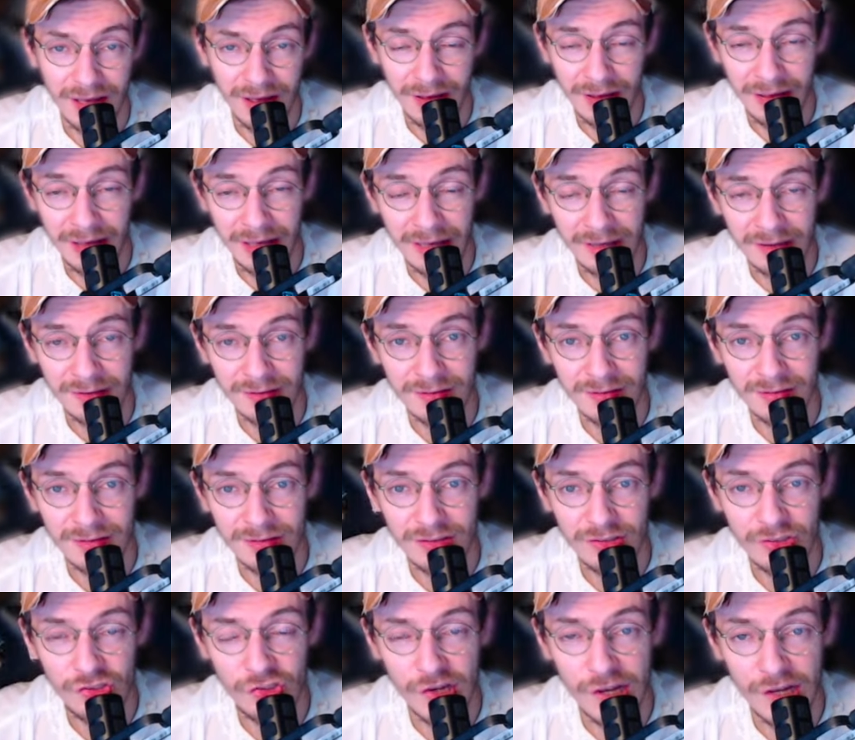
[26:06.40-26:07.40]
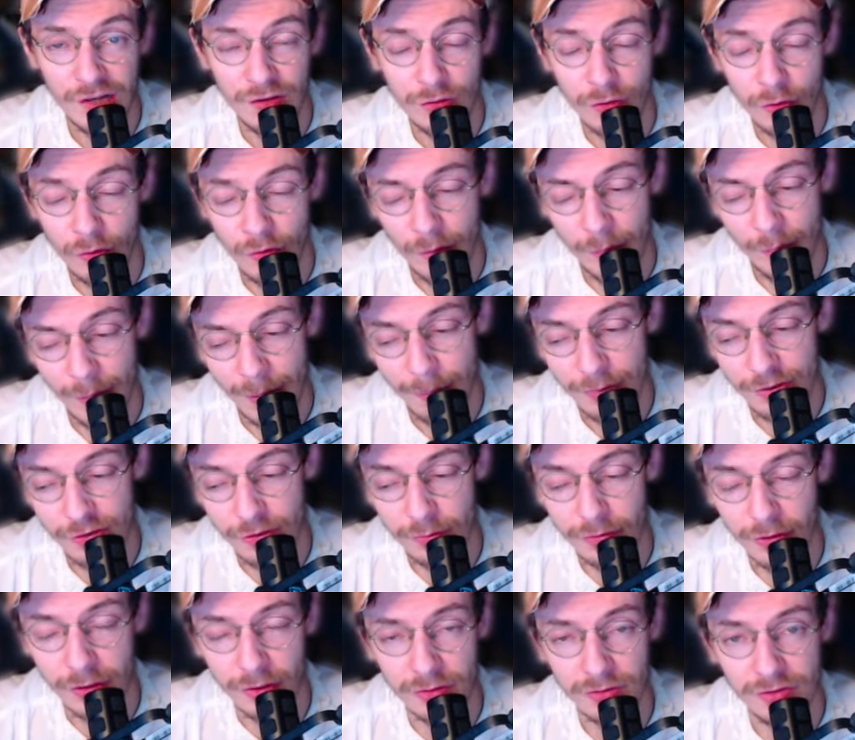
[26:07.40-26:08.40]
is Chen, so remember
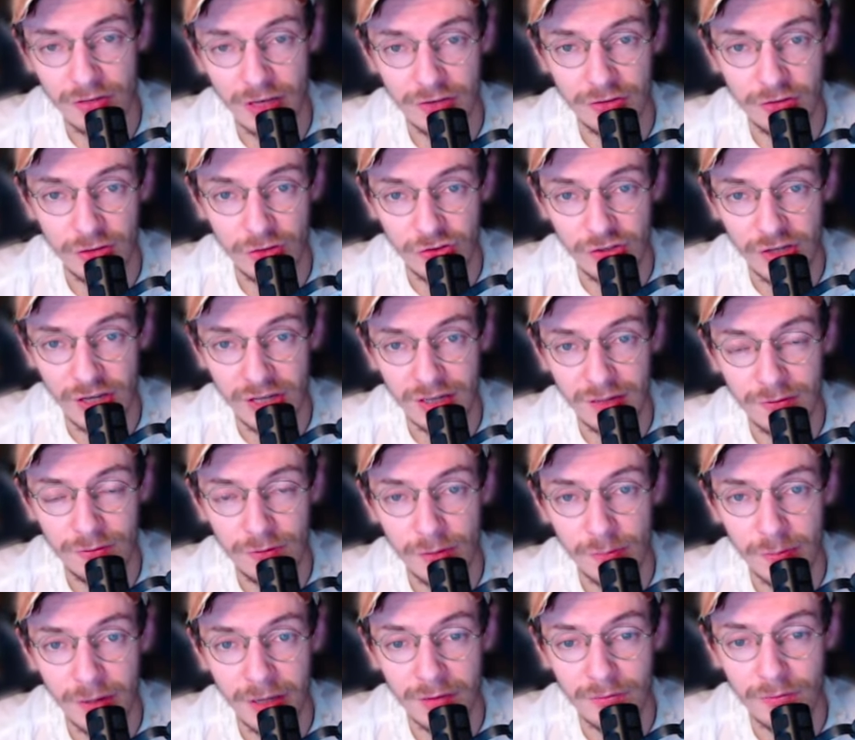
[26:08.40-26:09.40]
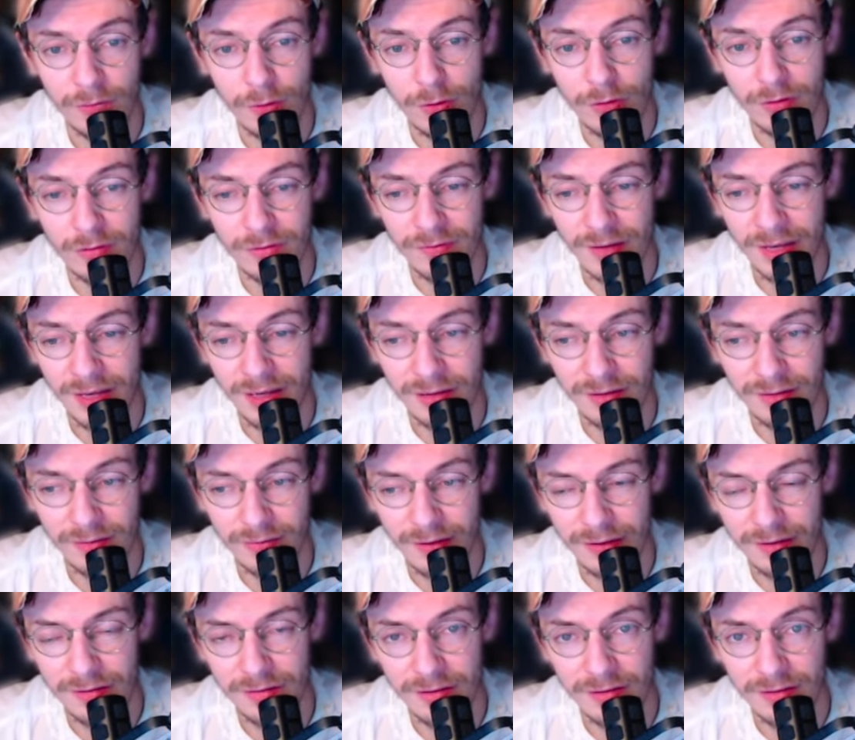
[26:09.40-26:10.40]
to prioritize your Chen. If you're playing 4 cost
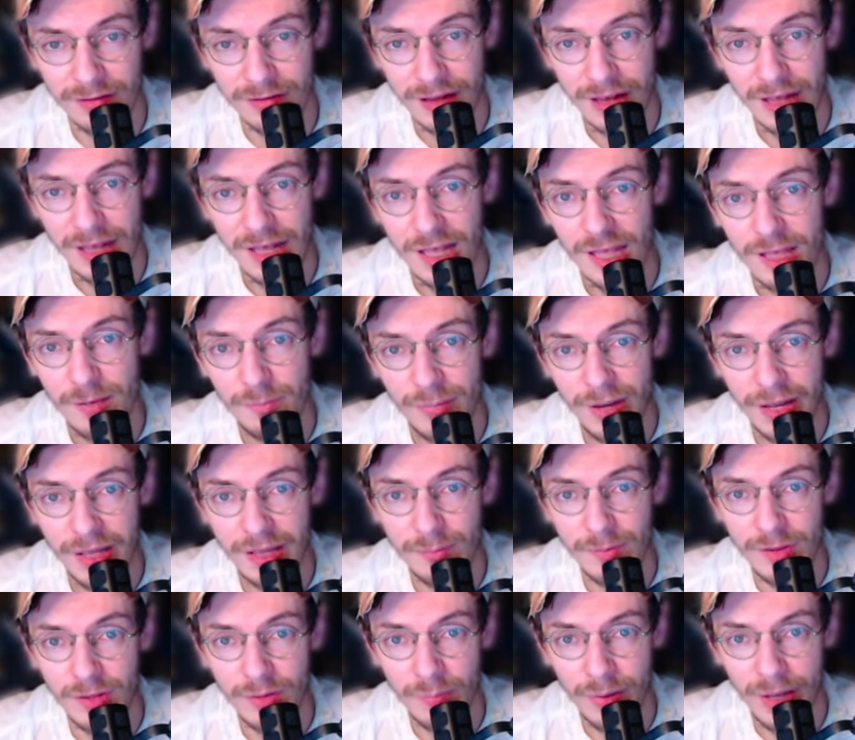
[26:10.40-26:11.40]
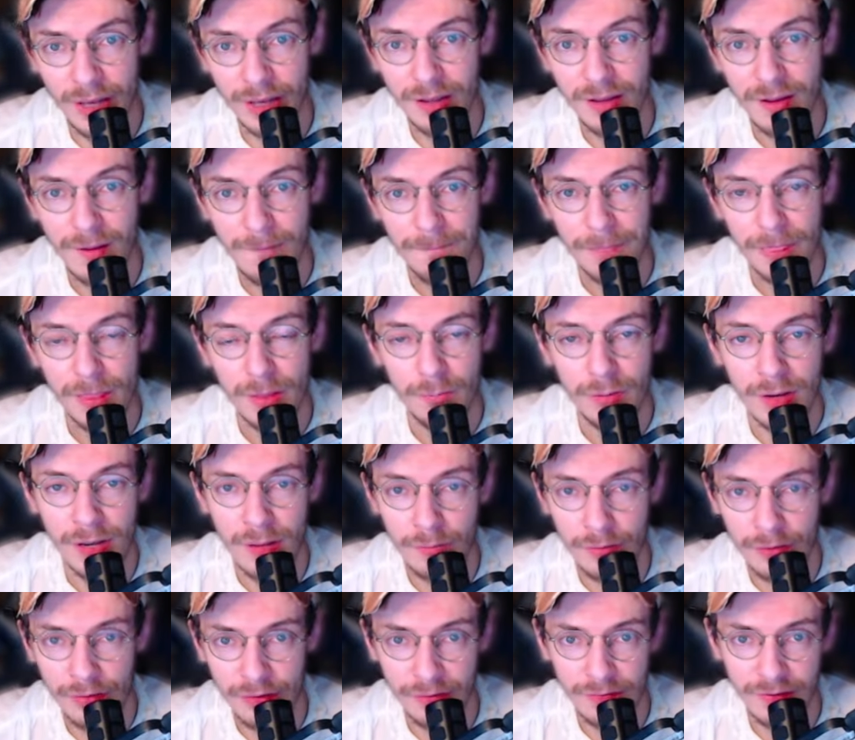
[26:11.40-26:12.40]
faceless, play him in the back, play
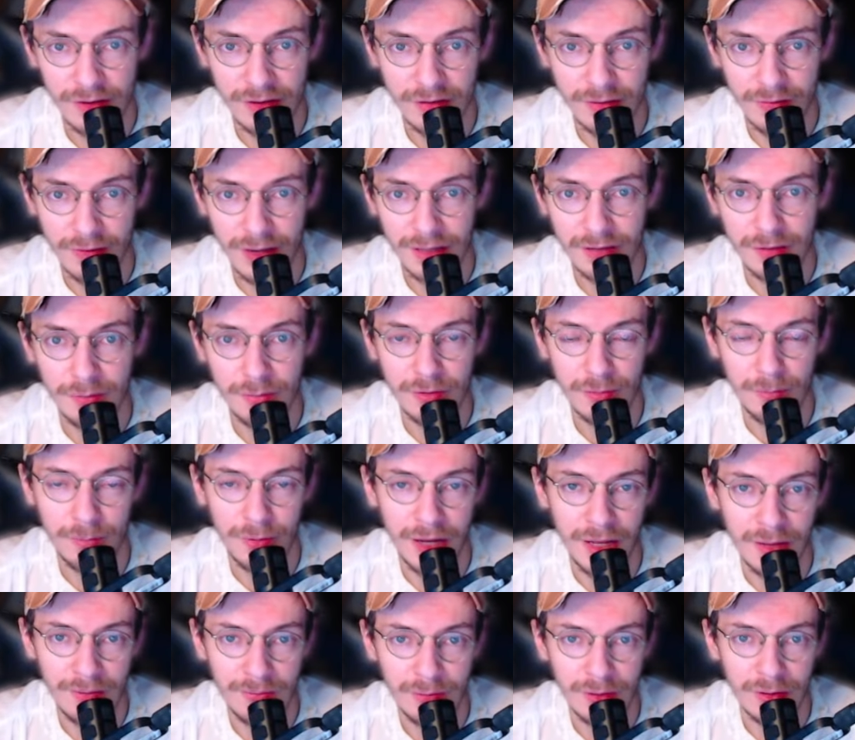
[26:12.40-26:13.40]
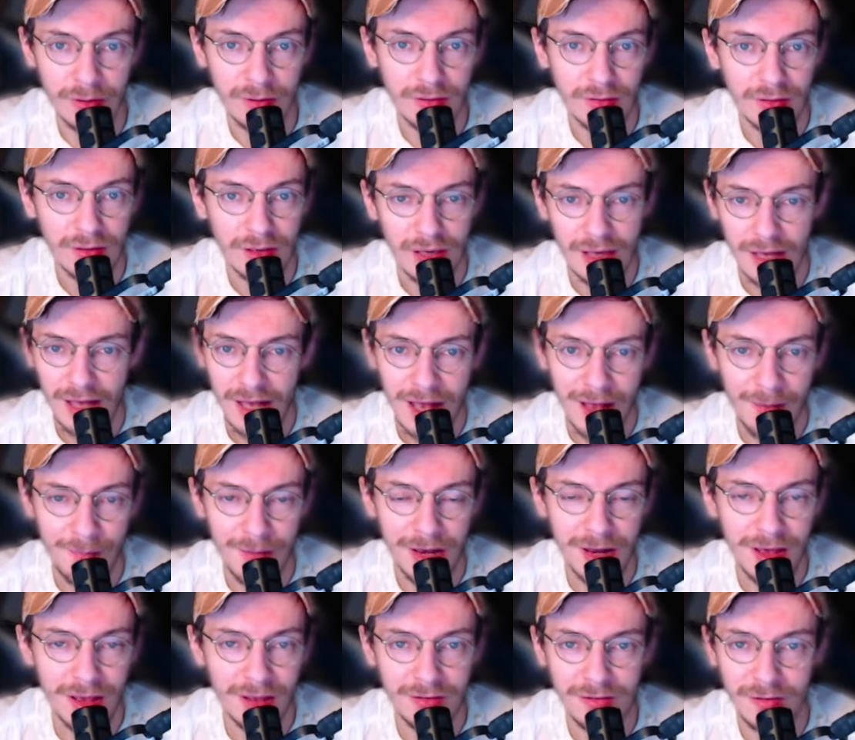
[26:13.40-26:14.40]
him with defensive items, and play him with a
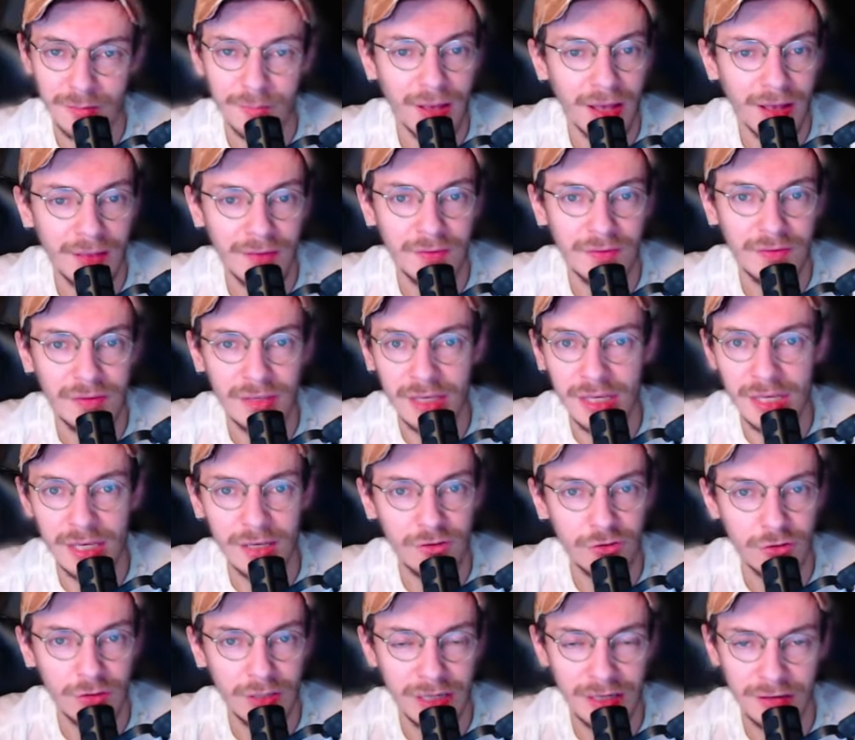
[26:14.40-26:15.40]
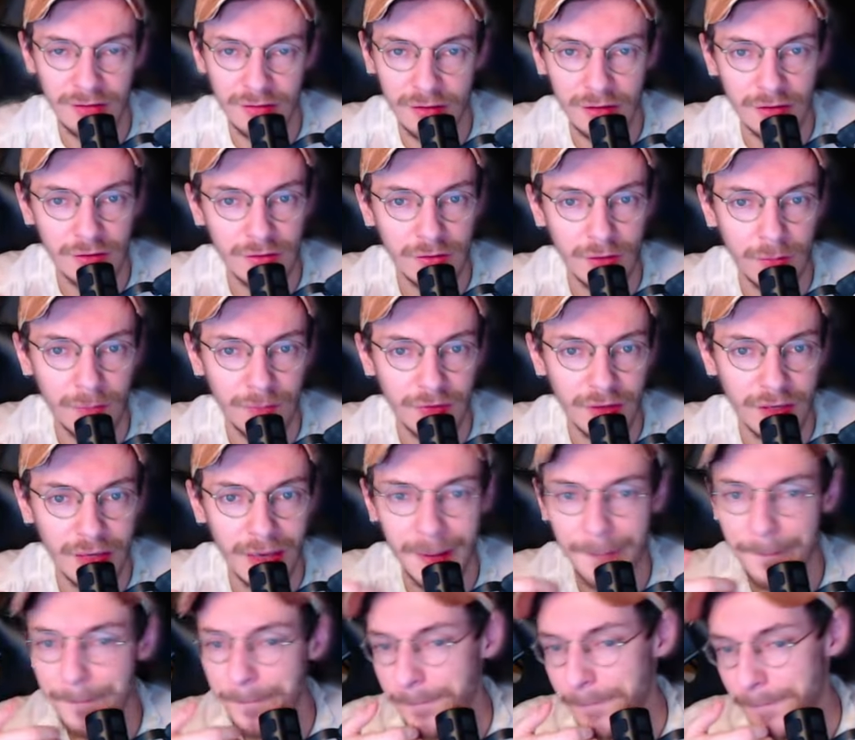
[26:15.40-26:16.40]
mana item, and he should easily stomp the
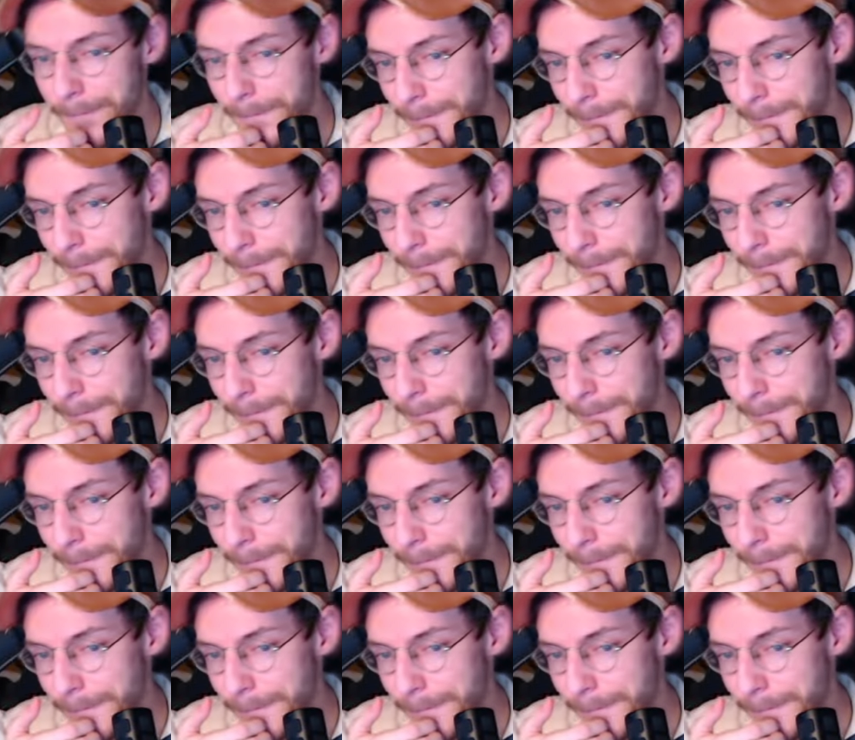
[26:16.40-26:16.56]
game.